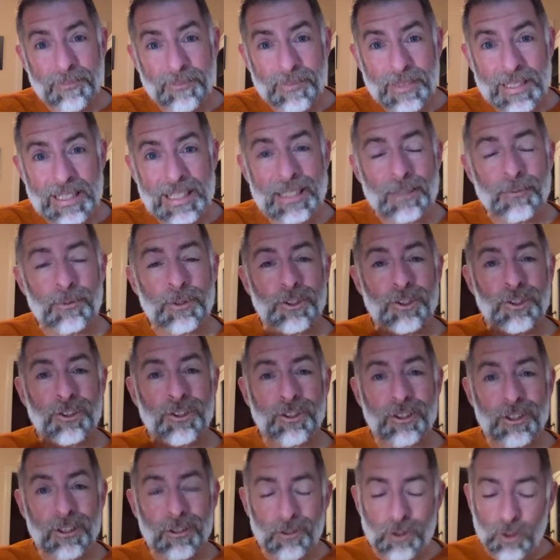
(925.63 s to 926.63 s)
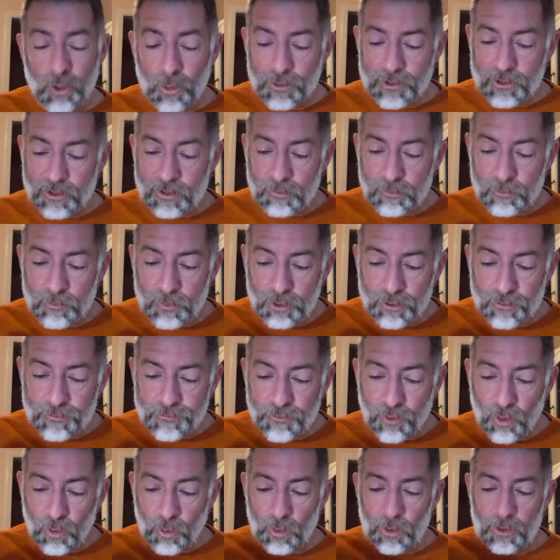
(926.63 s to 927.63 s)
He was still going to move
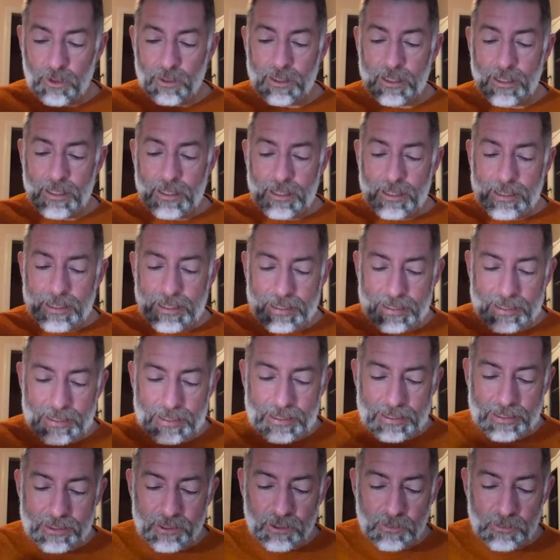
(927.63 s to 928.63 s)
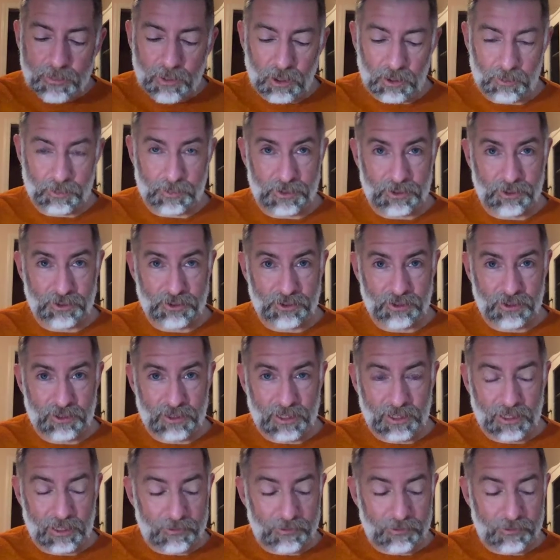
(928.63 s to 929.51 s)
forward in his purpose.